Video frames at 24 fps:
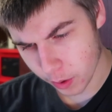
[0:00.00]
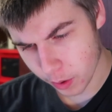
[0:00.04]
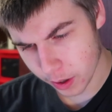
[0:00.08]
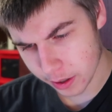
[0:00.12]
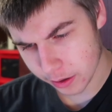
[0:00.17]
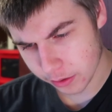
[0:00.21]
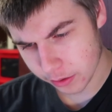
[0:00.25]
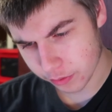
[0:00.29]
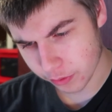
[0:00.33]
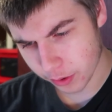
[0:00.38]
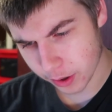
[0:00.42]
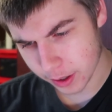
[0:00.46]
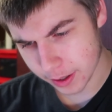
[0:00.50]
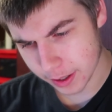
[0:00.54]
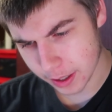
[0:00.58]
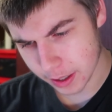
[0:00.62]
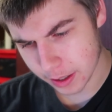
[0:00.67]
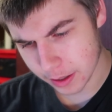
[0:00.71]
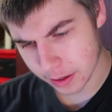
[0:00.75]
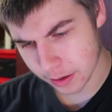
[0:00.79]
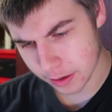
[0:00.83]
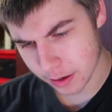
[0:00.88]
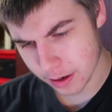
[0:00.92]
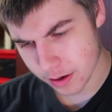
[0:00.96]
is
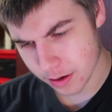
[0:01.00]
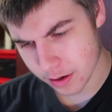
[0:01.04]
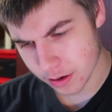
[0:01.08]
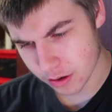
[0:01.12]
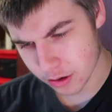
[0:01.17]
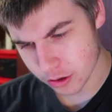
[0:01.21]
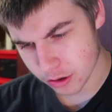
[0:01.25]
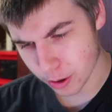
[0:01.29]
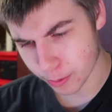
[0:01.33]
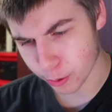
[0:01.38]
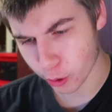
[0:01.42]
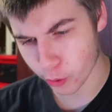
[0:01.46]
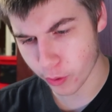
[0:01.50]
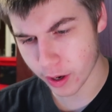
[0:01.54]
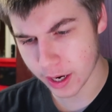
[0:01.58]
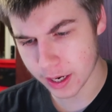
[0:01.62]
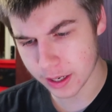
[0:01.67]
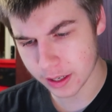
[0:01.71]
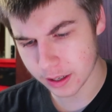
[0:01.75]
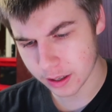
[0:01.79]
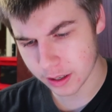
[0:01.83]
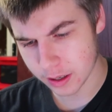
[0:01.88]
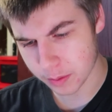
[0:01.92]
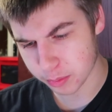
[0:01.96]
freaking Tropical
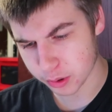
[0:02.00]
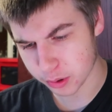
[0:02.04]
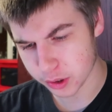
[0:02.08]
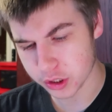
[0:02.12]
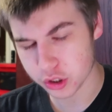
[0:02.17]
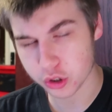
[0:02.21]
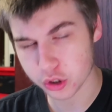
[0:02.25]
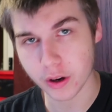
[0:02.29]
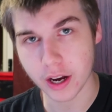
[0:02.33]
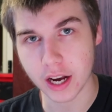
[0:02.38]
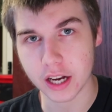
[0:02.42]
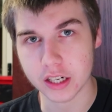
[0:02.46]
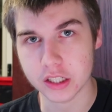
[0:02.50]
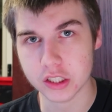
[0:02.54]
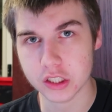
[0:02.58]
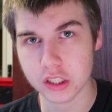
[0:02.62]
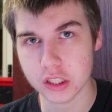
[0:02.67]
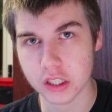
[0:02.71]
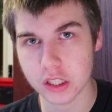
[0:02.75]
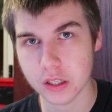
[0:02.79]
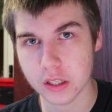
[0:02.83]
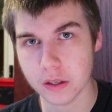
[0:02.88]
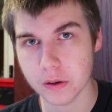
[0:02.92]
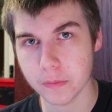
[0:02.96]
Rain complete trash?
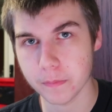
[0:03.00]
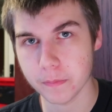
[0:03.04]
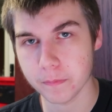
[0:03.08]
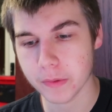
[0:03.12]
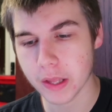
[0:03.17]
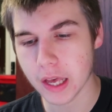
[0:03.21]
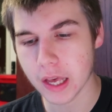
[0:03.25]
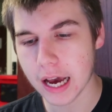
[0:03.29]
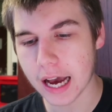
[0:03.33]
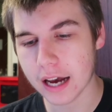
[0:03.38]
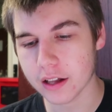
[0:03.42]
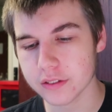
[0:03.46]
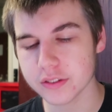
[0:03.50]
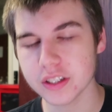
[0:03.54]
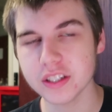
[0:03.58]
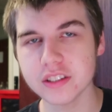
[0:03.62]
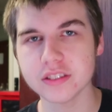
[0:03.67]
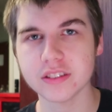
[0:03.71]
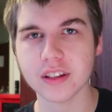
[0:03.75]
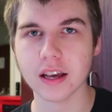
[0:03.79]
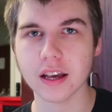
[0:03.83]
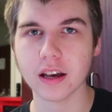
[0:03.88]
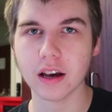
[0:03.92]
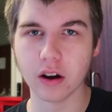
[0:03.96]
At
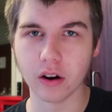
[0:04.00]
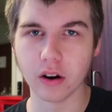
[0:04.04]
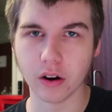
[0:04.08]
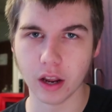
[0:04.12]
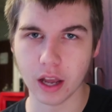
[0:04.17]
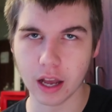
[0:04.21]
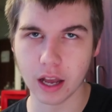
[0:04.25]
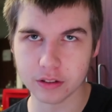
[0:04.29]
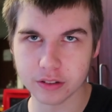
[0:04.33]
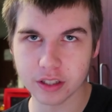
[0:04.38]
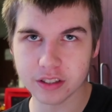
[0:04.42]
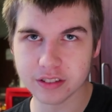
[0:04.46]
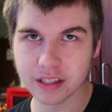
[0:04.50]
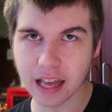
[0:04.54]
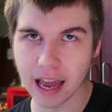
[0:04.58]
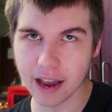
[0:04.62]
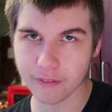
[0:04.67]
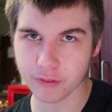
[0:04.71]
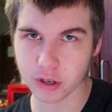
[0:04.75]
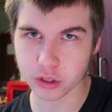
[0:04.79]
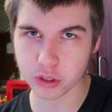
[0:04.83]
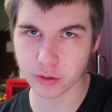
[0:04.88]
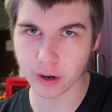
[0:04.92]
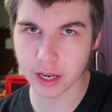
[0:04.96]
least, alright, at least
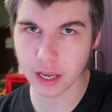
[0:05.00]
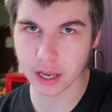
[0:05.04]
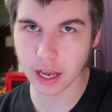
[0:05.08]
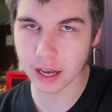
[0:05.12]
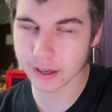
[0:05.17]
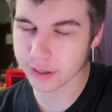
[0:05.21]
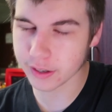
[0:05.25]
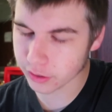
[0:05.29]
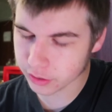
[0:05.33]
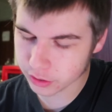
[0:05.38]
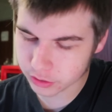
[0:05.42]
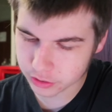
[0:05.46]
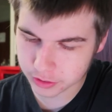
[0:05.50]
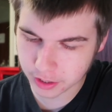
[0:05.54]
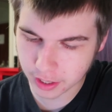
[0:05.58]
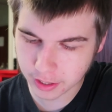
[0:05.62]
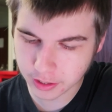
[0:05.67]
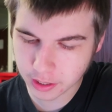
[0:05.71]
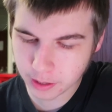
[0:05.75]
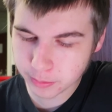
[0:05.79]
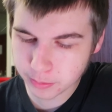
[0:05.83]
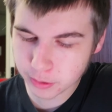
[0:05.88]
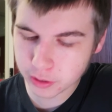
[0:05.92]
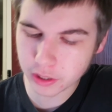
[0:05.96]
average, right? I'd
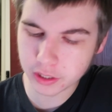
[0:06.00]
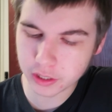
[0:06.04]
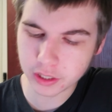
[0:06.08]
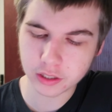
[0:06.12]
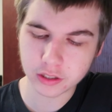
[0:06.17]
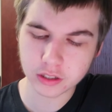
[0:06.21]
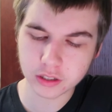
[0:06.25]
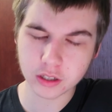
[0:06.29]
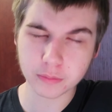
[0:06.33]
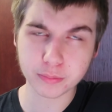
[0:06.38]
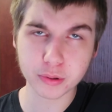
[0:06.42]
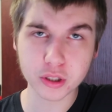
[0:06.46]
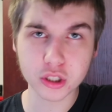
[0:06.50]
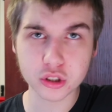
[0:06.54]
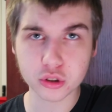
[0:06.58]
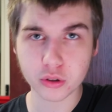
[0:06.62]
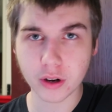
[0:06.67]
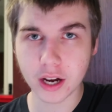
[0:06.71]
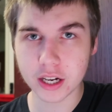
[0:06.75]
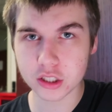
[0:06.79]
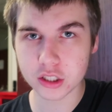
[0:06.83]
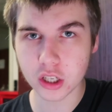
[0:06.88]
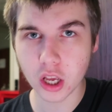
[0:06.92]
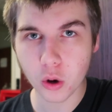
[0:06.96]
understand that, but like, complete
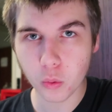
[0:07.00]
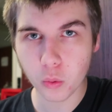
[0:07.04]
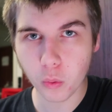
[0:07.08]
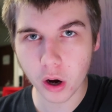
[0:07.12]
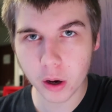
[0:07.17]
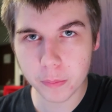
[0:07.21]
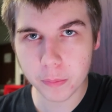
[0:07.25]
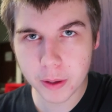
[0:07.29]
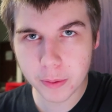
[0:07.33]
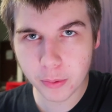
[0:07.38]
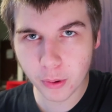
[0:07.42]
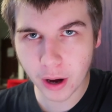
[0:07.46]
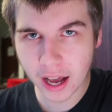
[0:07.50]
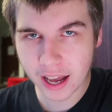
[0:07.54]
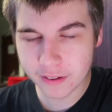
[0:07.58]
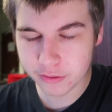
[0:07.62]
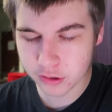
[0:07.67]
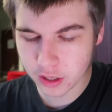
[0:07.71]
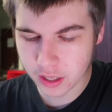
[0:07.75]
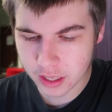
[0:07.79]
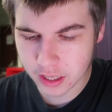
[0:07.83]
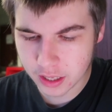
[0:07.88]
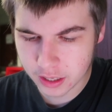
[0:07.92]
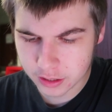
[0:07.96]
trash? Why do people
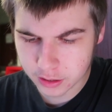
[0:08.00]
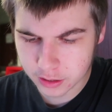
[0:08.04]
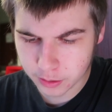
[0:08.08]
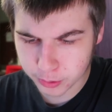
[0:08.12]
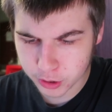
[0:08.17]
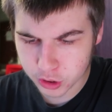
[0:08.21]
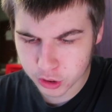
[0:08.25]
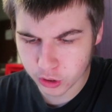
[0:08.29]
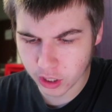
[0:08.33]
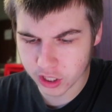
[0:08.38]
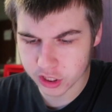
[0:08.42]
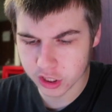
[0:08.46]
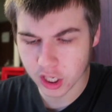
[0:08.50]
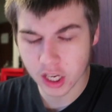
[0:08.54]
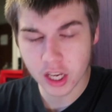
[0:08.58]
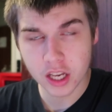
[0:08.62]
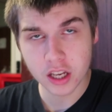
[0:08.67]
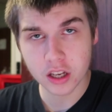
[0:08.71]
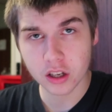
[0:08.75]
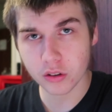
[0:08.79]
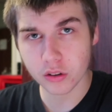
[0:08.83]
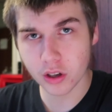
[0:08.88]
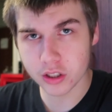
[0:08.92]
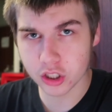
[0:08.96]
have it in complete trash?
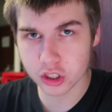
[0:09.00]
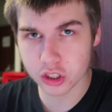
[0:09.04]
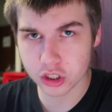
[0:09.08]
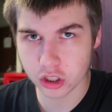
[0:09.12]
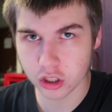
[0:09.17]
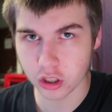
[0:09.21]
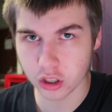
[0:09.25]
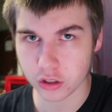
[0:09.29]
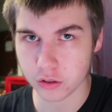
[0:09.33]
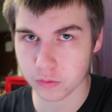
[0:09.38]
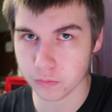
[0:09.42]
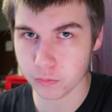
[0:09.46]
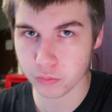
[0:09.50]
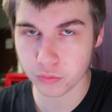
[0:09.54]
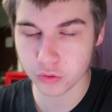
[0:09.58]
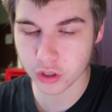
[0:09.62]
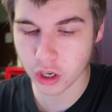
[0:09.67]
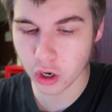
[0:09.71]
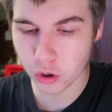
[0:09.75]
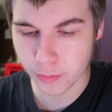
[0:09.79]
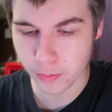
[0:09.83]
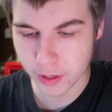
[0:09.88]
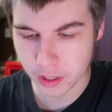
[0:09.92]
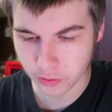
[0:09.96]
Electric Shock,
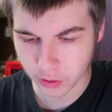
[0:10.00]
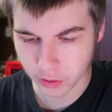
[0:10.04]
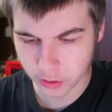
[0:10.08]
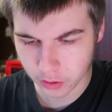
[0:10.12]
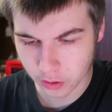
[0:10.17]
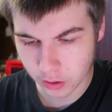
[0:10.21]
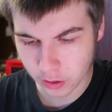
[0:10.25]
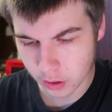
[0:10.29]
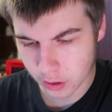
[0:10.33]
tell me, like,